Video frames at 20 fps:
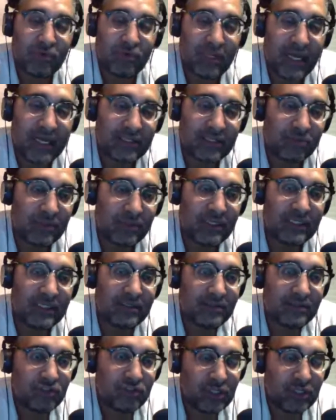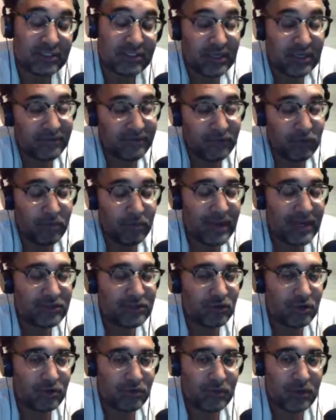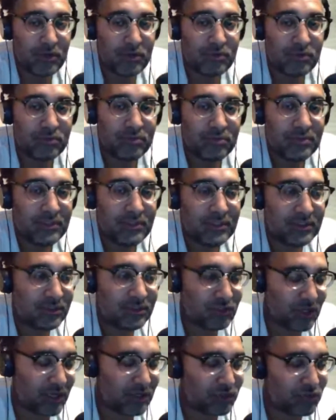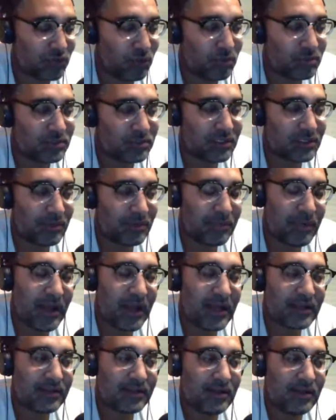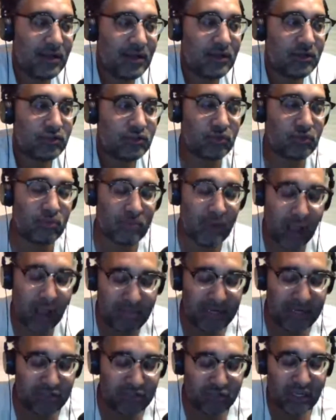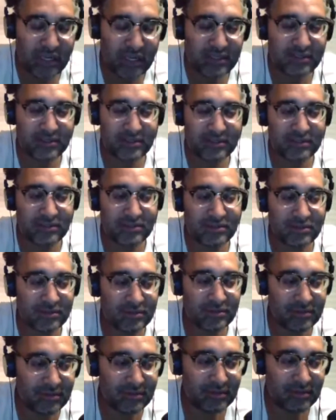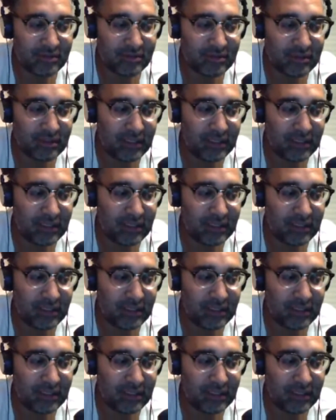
Paige debuted last week. She hasn't had a full match on her own. Josh Gordon's coming back. So how many chances?